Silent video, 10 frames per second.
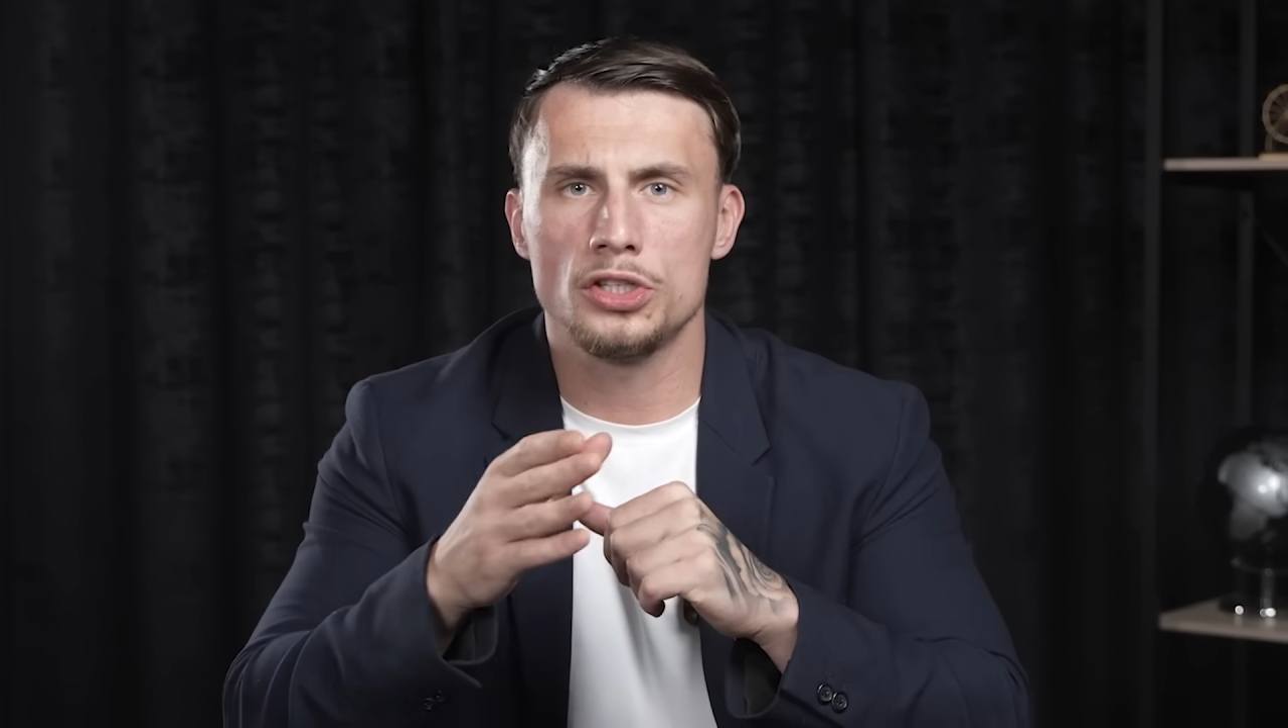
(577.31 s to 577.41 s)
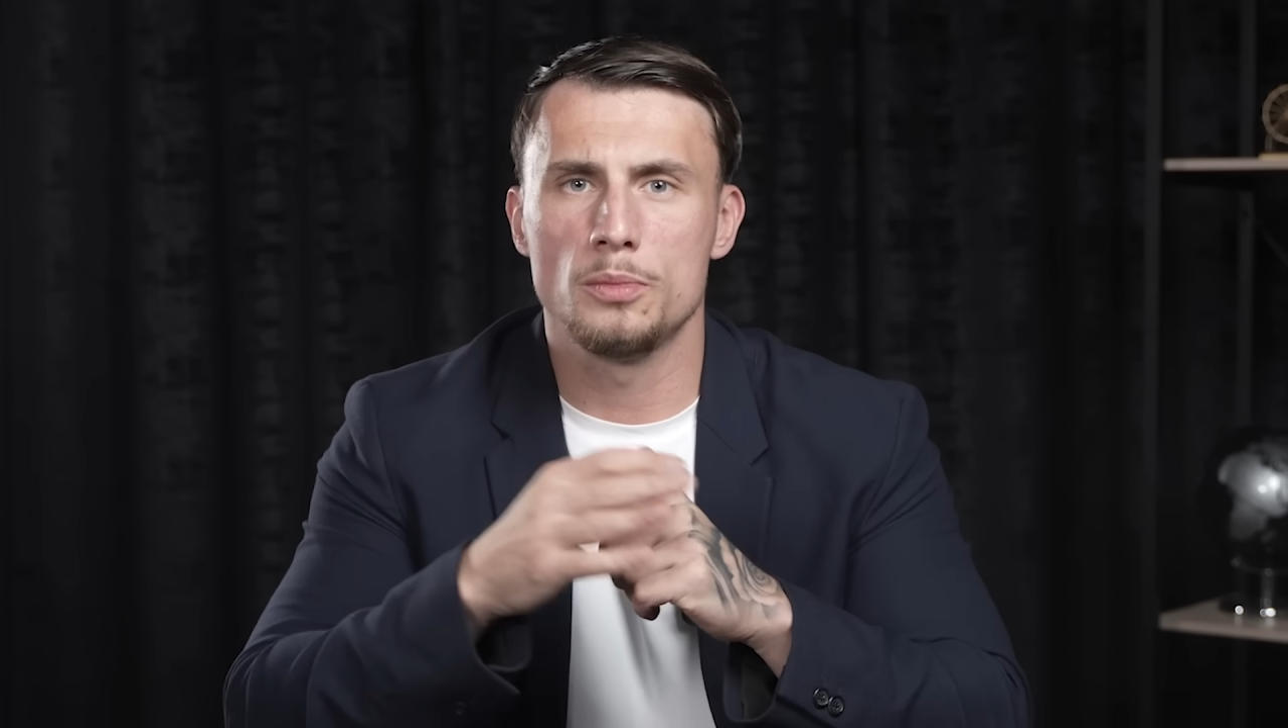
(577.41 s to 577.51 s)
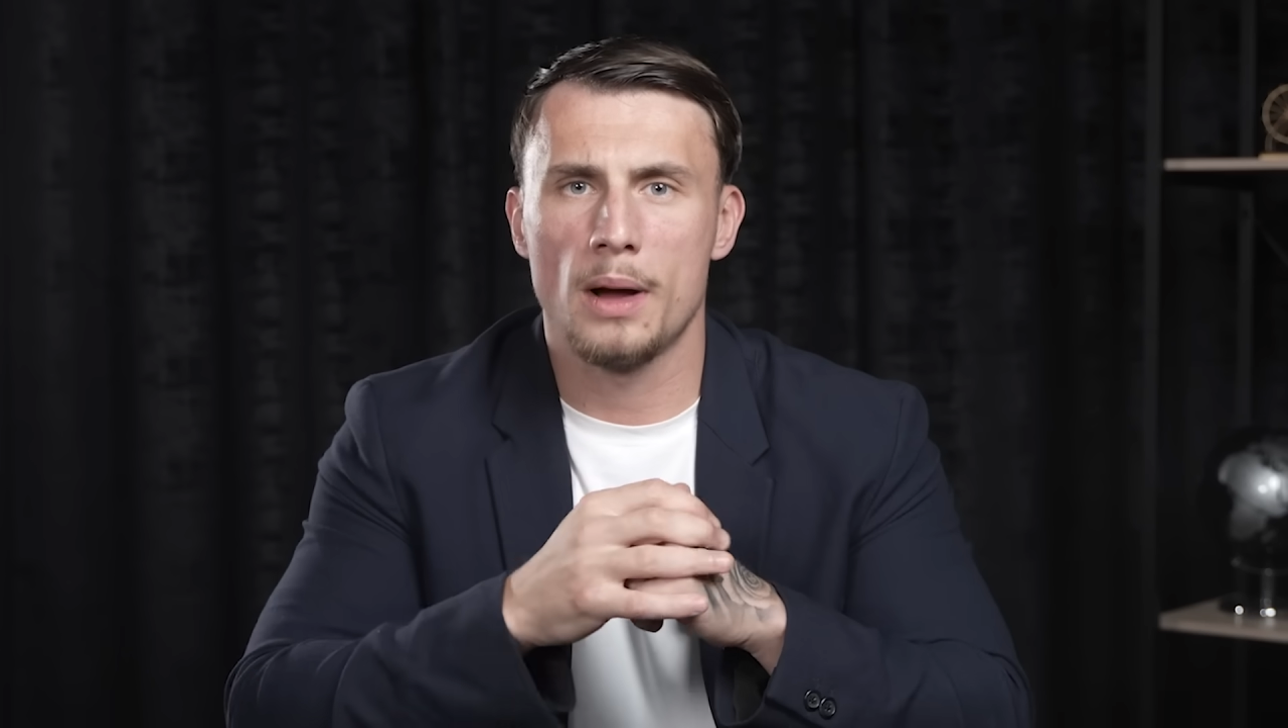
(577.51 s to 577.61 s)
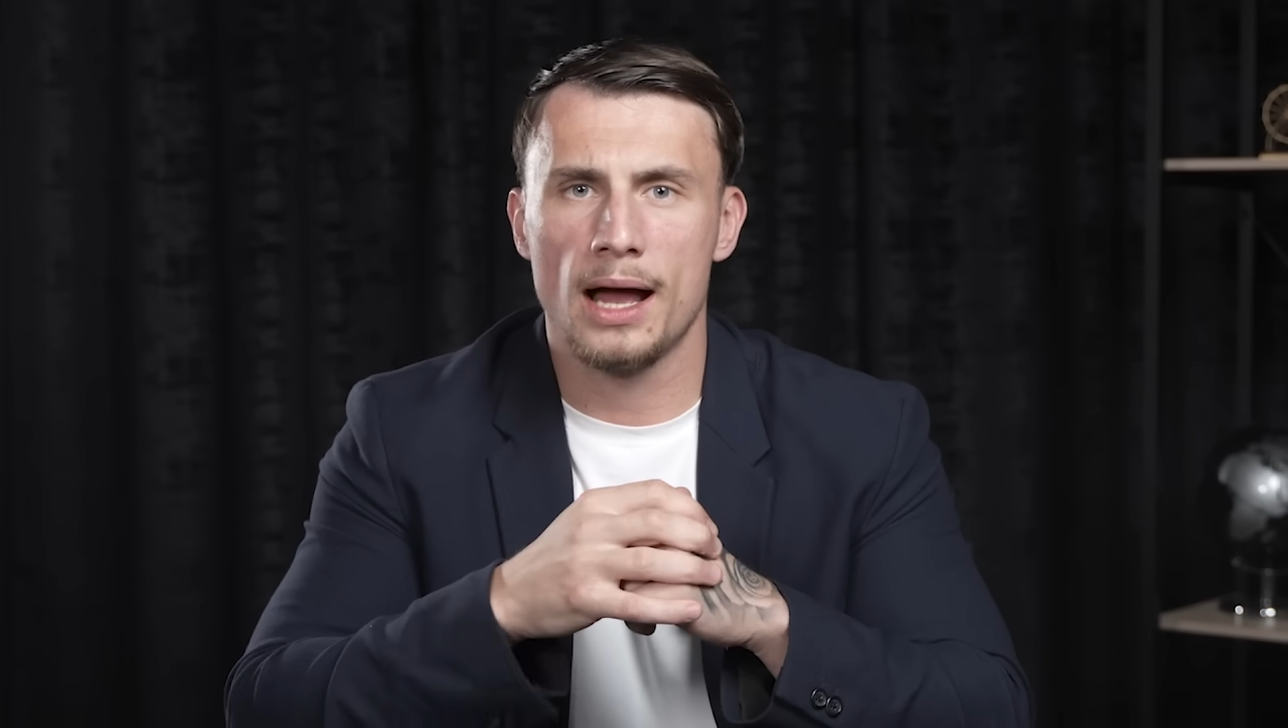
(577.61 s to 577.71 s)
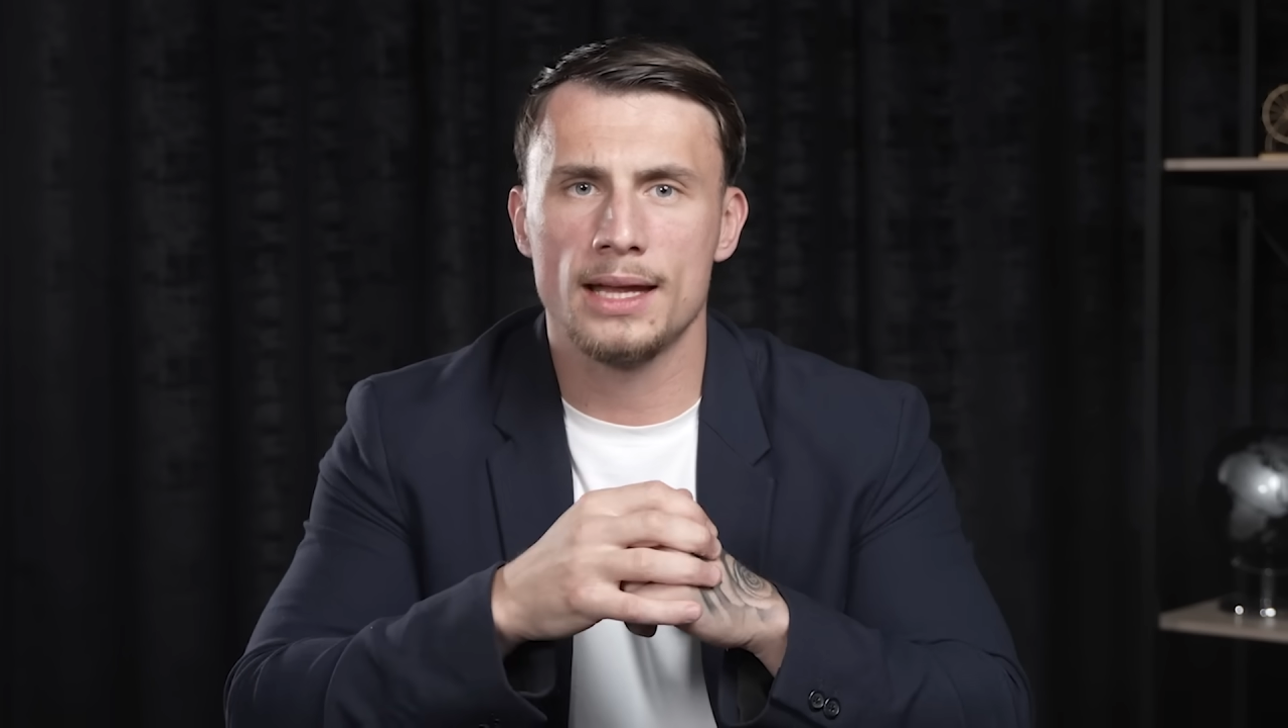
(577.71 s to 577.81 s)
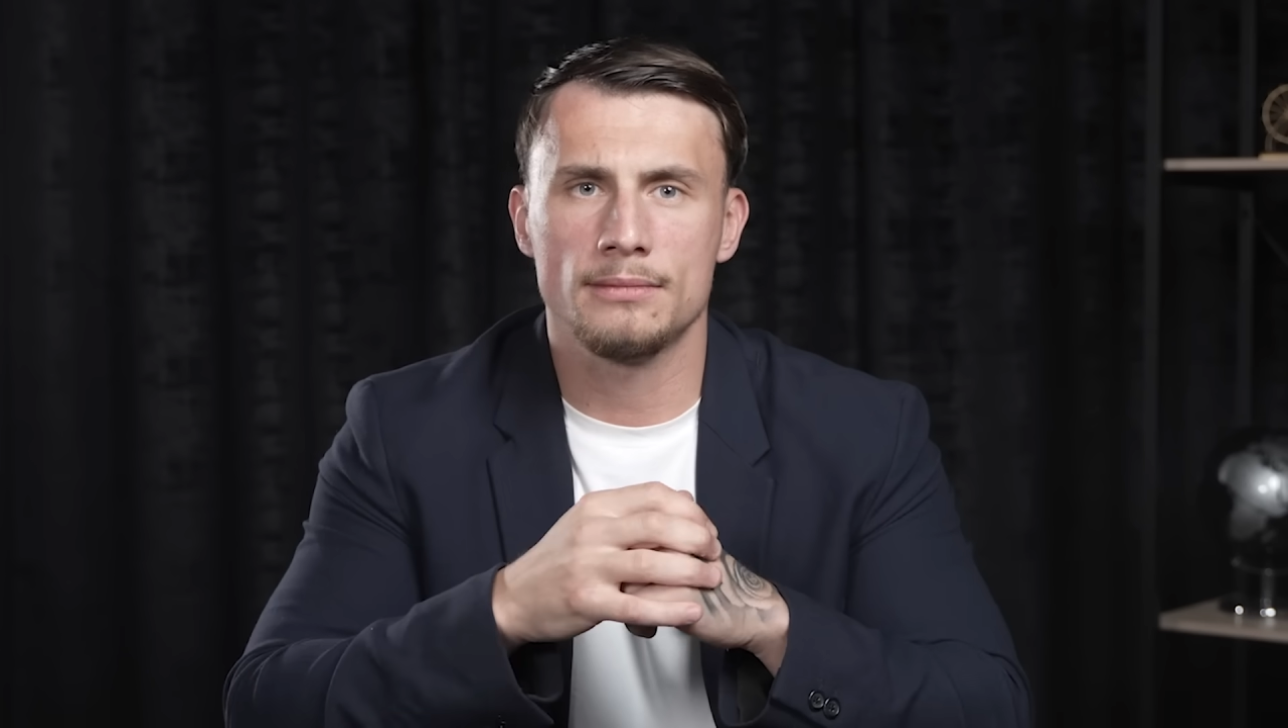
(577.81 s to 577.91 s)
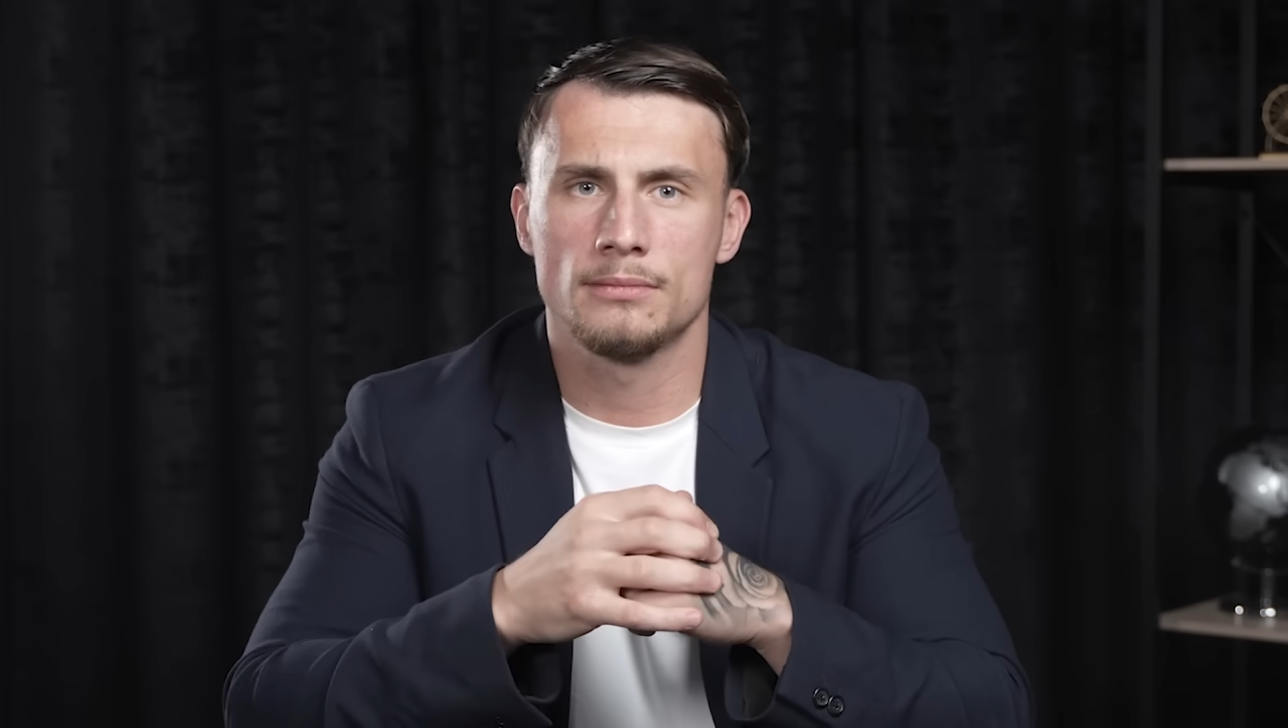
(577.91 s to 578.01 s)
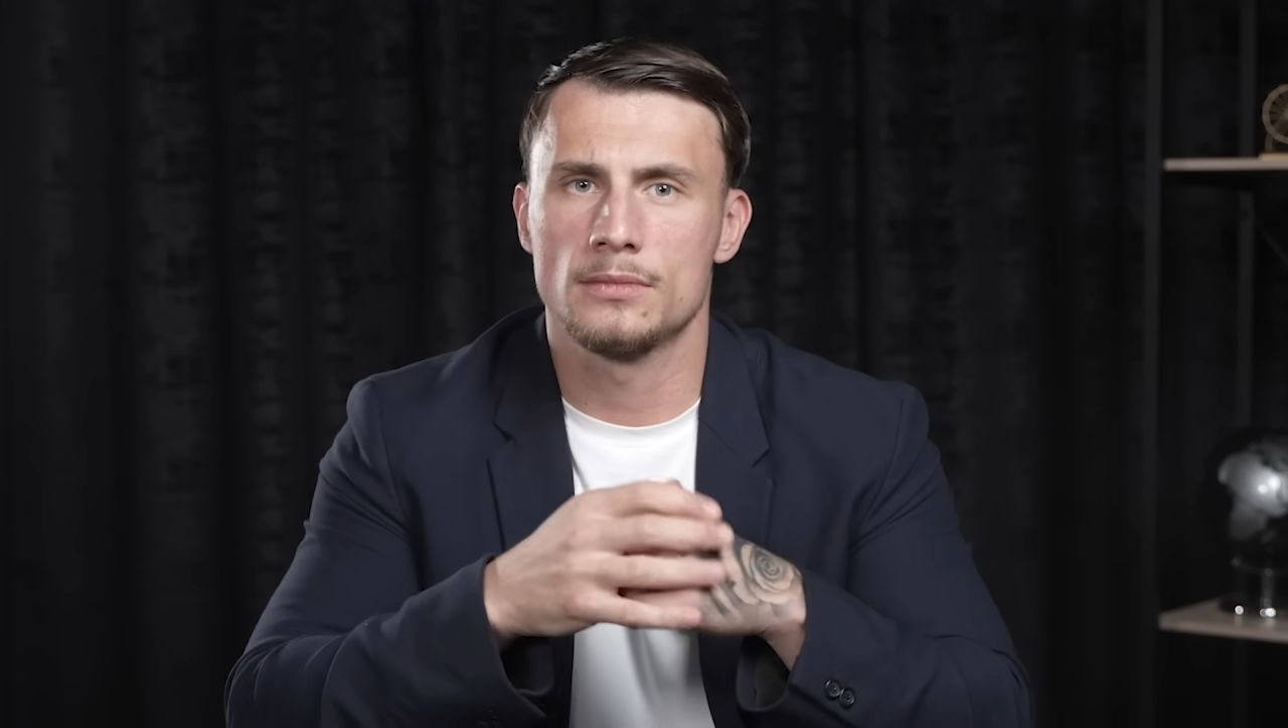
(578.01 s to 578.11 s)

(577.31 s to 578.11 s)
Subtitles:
you buy,